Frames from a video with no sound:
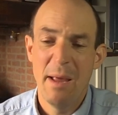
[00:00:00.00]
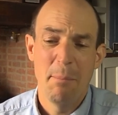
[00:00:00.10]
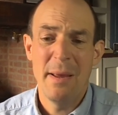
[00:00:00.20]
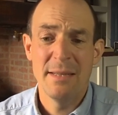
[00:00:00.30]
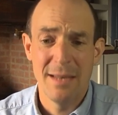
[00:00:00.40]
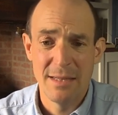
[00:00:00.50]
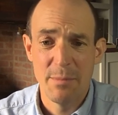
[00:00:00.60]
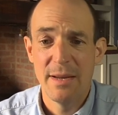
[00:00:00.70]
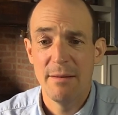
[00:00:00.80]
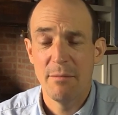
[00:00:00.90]
basically to
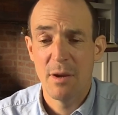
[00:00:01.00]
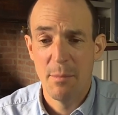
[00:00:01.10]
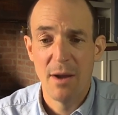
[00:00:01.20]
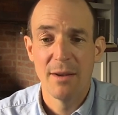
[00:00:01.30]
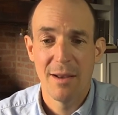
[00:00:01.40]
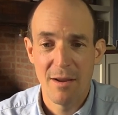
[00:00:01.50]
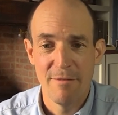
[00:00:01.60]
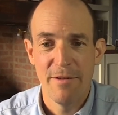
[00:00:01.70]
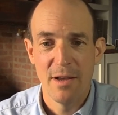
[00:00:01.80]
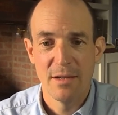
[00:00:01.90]
be command line
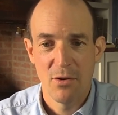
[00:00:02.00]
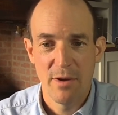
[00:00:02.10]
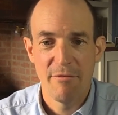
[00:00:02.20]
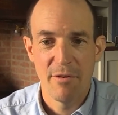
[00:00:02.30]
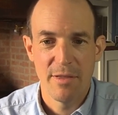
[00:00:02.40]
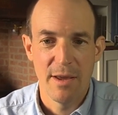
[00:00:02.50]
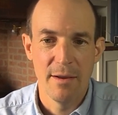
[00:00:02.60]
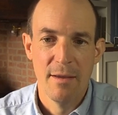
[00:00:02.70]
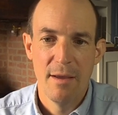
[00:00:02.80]
first on everything.